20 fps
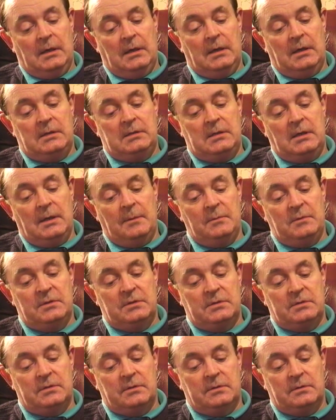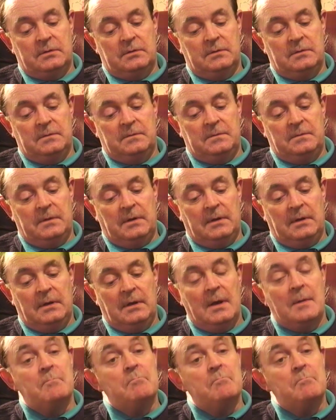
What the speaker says: attempt to sort of